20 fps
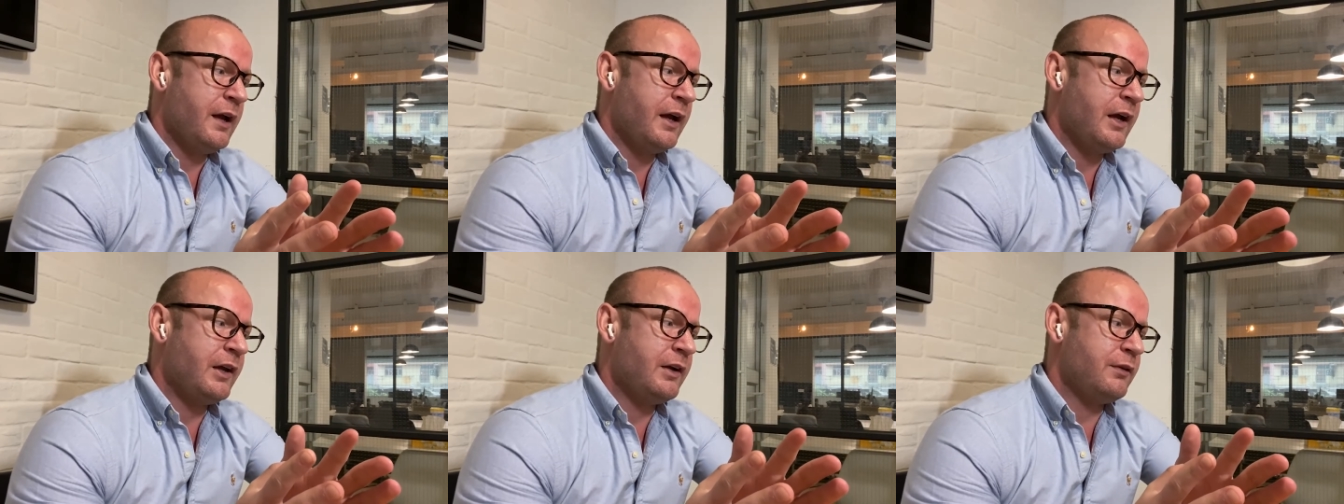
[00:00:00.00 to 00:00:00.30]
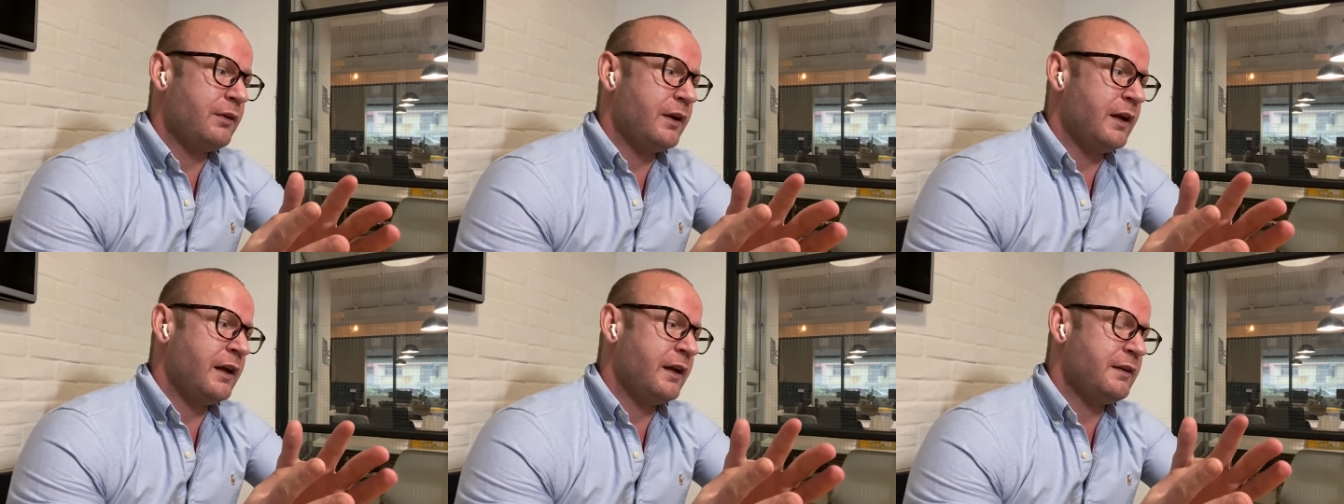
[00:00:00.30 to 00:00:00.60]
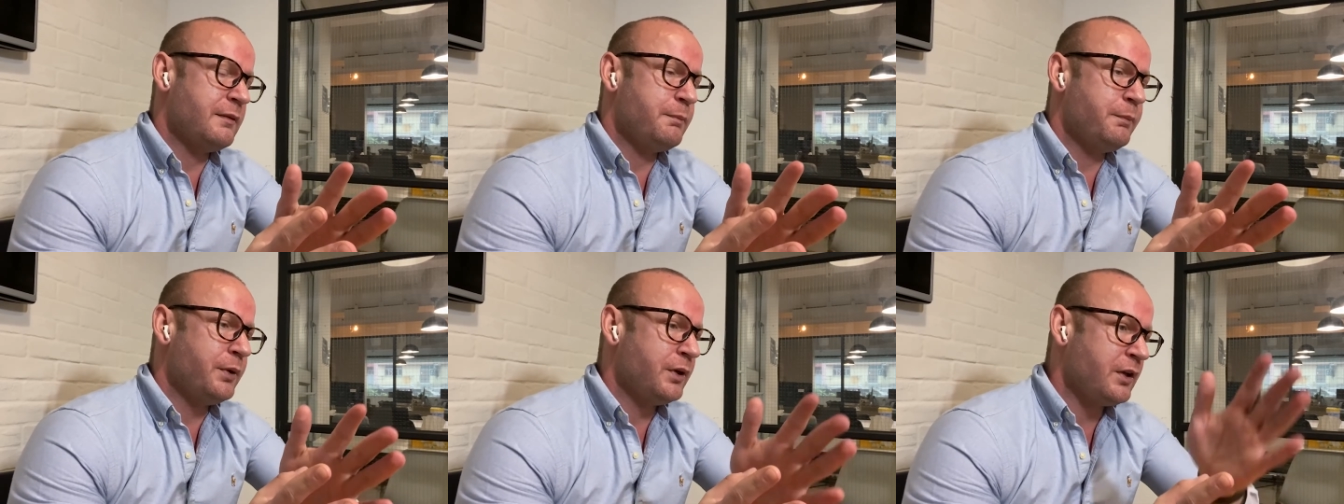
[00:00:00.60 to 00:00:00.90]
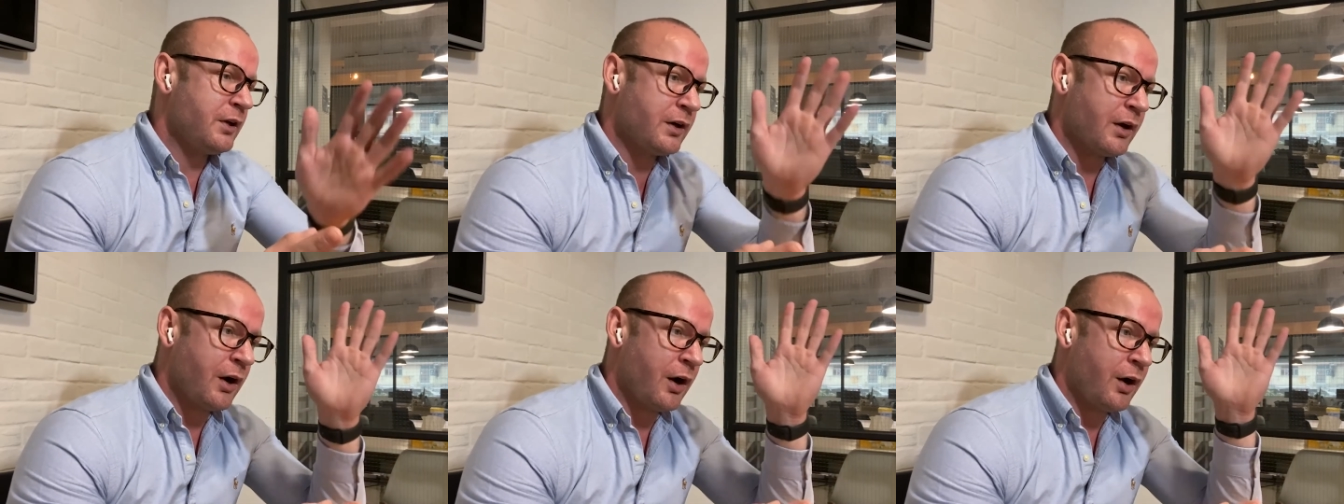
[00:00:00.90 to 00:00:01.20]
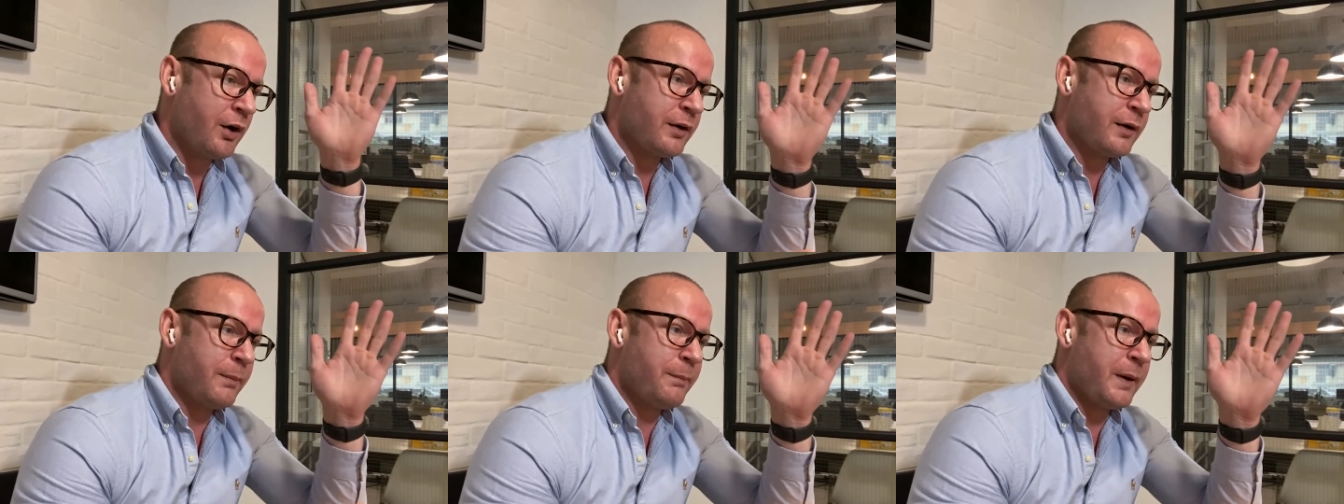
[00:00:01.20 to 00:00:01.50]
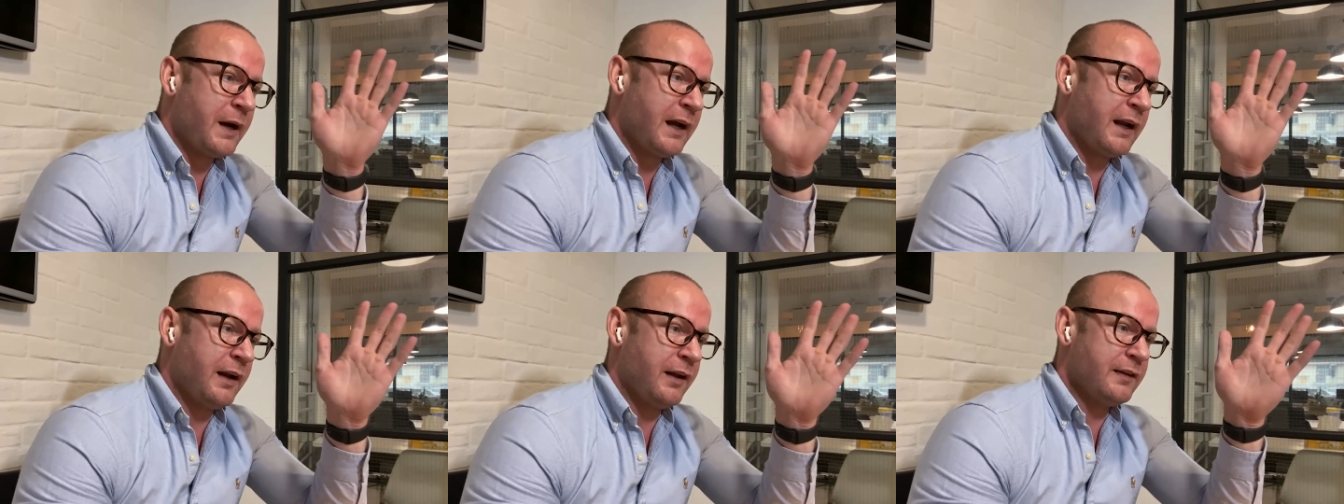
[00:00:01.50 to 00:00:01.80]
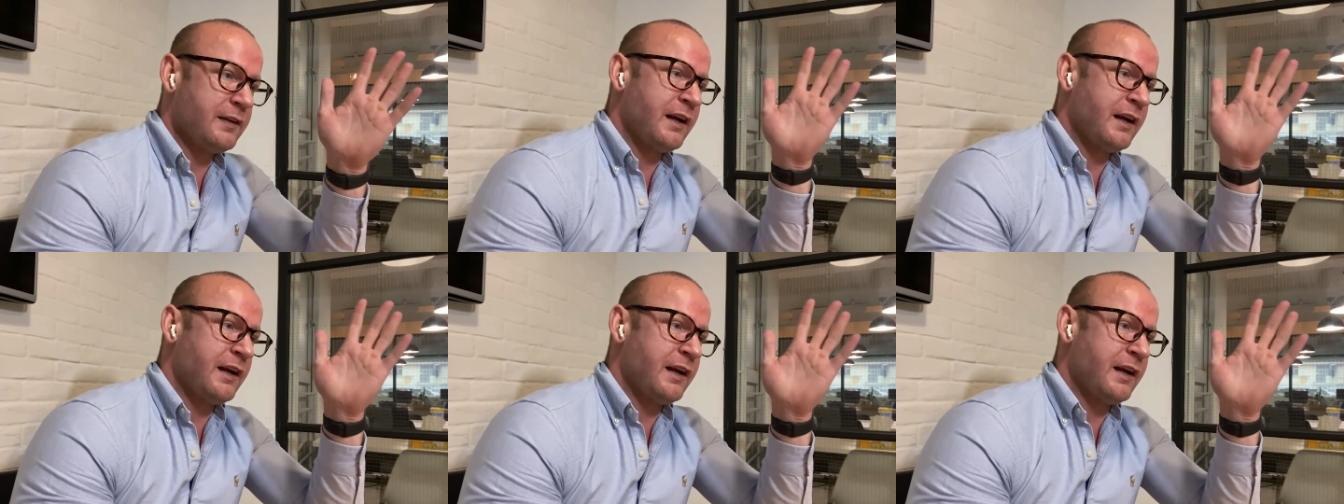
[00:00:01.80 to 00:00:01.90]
and put on autopilot